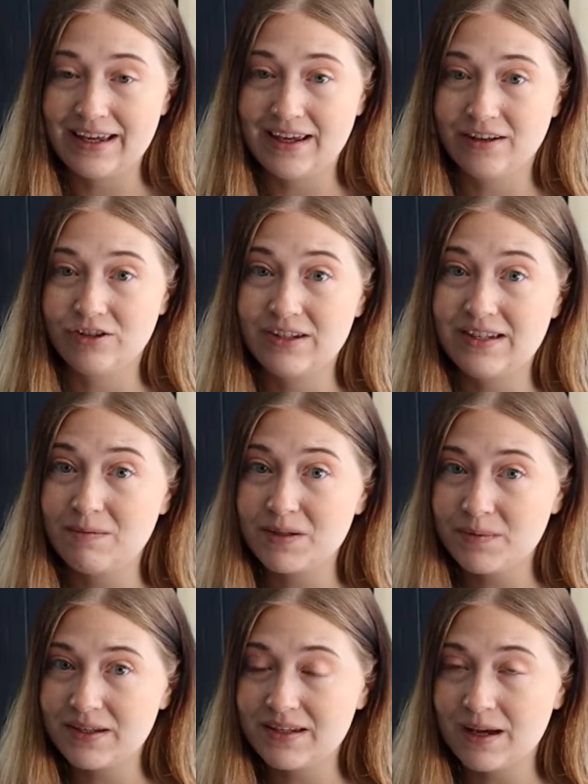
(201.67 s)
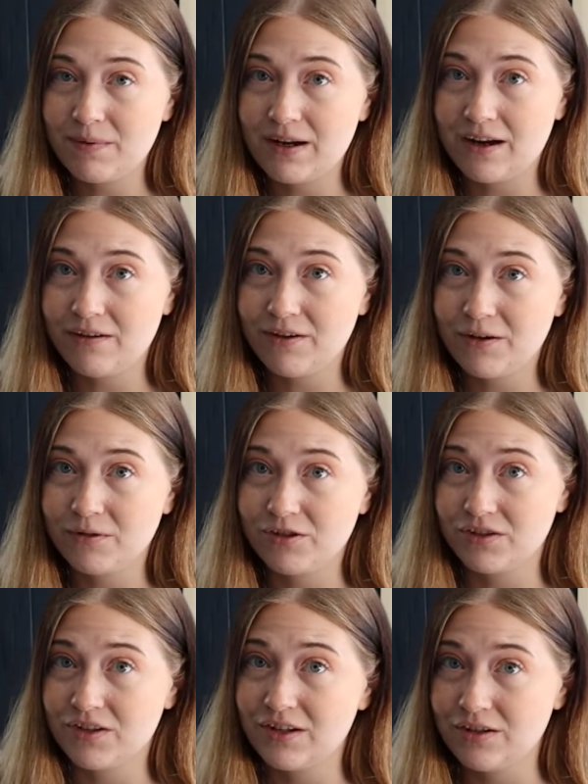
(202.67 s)
and she seems to be snapping out of it, which
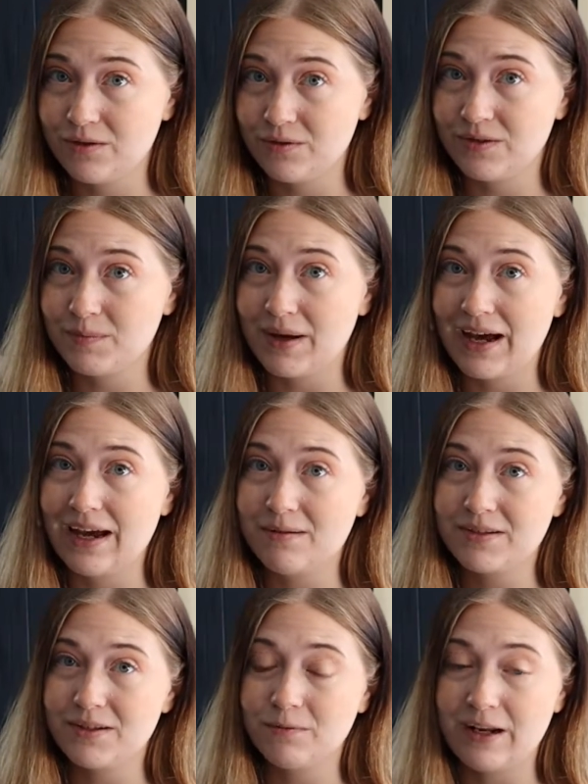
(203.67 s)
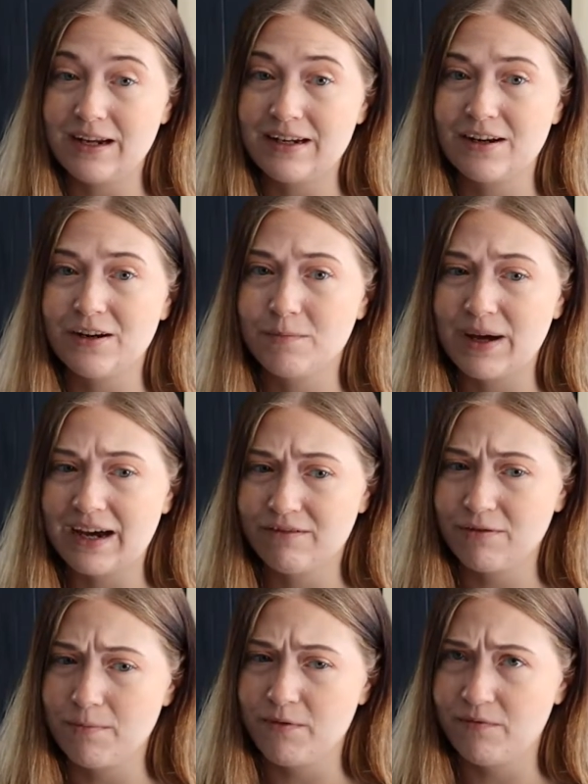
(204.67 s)
is good news, but I am still waiting to hear back
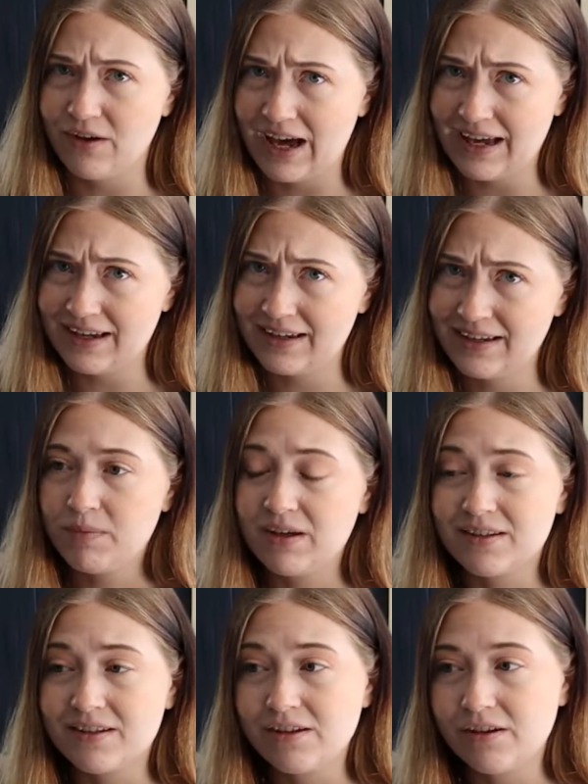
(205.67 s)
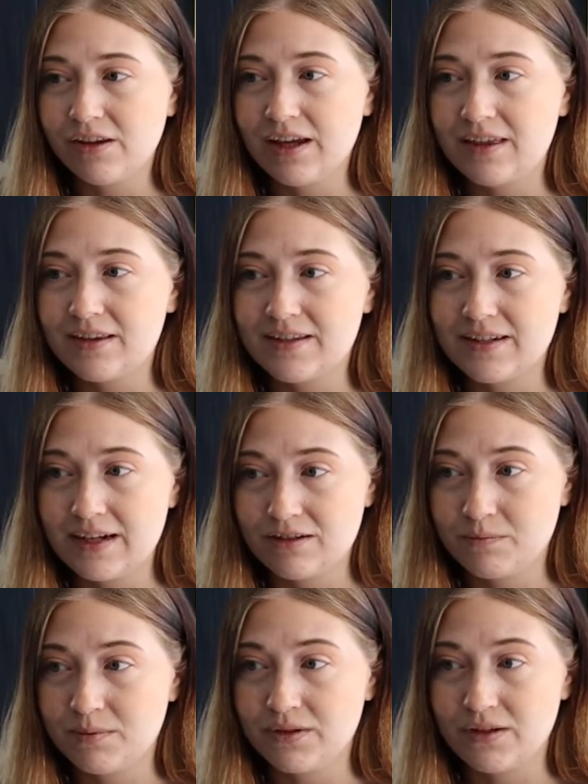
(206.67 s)
from the vet because clearly the
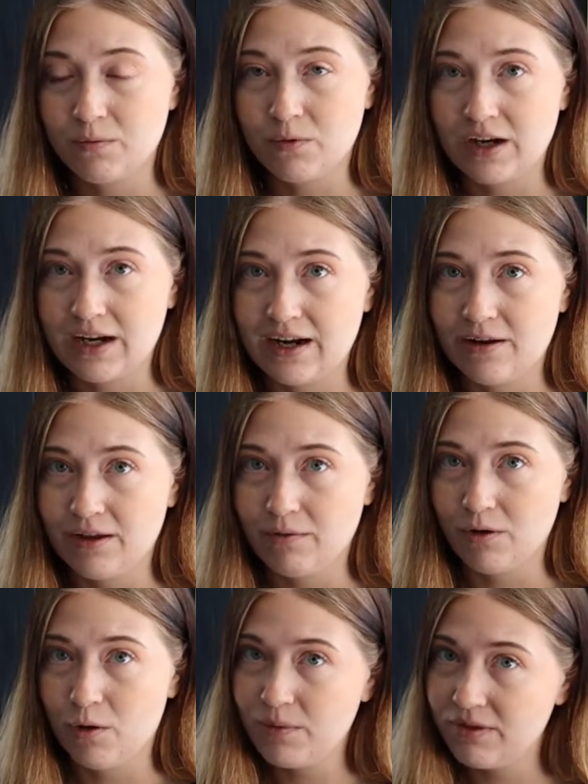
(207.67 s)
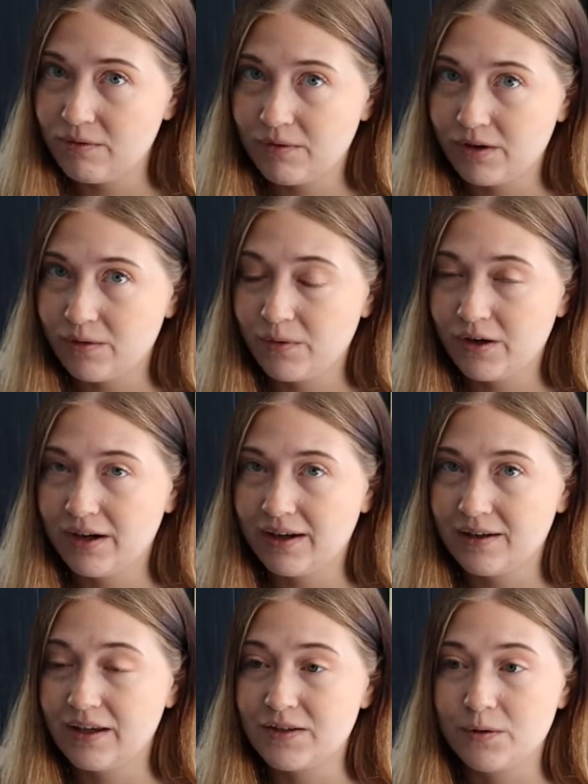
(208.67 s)
sedation pills aren't working how they were hoping they were gonna work,
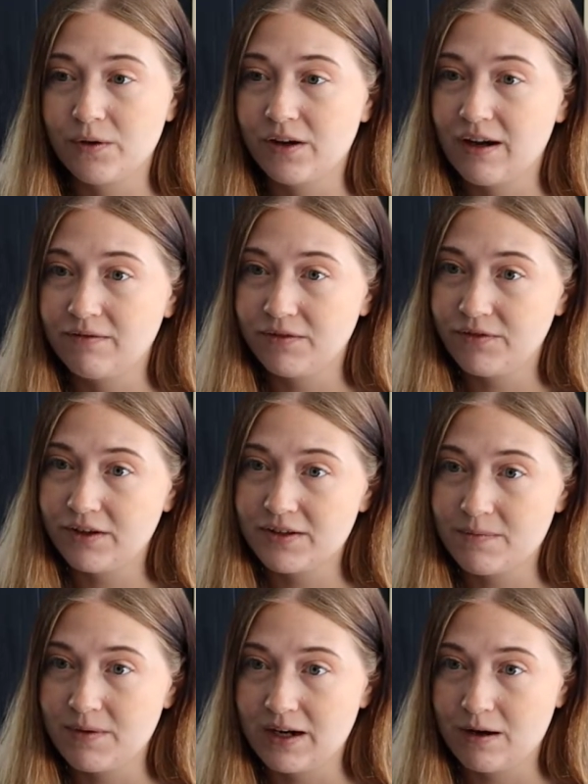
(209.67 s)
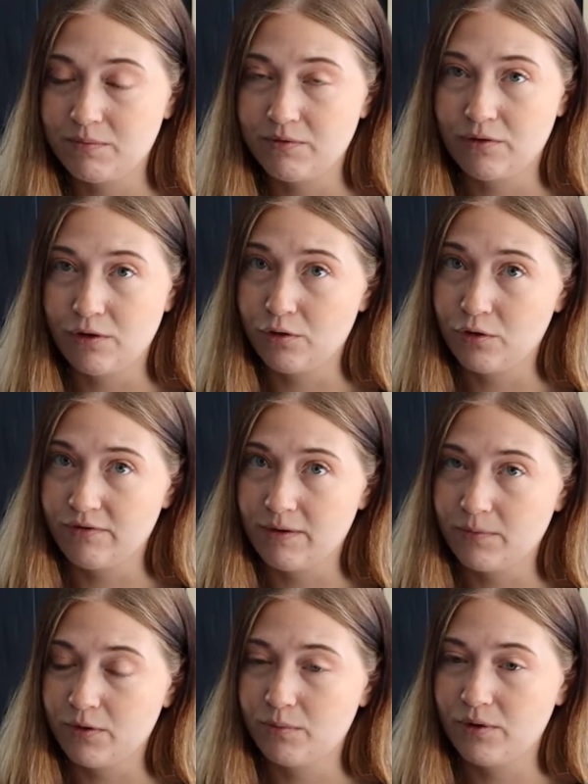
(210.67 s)
and so we're gonna have to figure something out before her
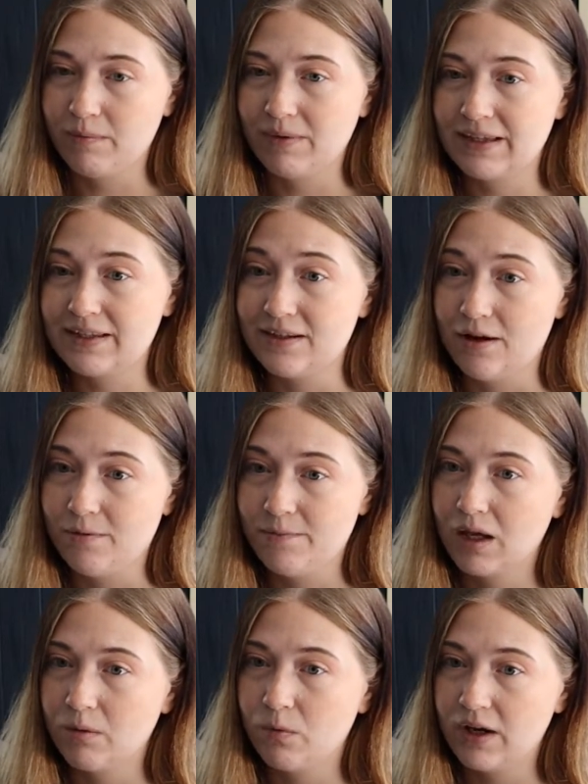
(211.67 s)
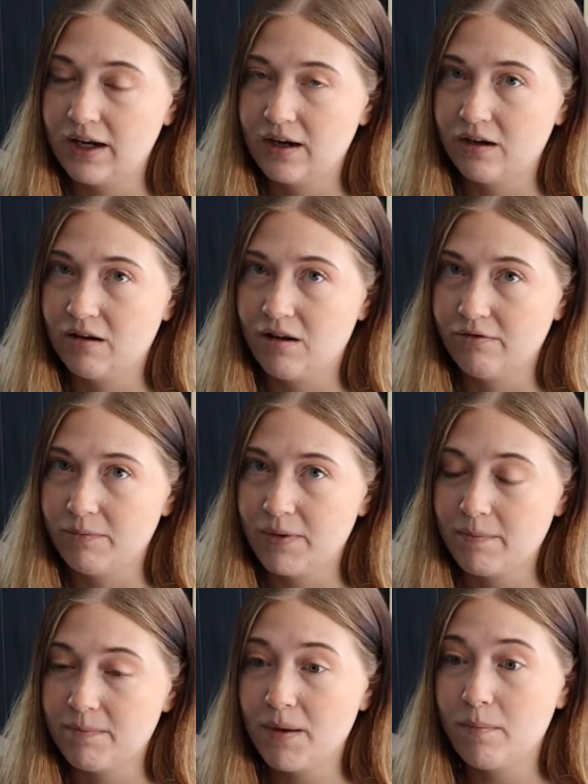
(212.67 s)
November appointment. So I'm waiting on a call from
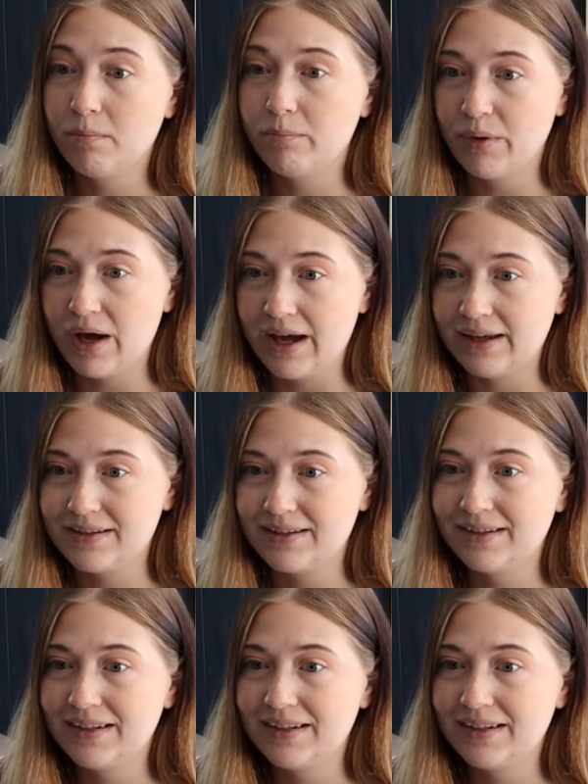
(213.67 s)
them. But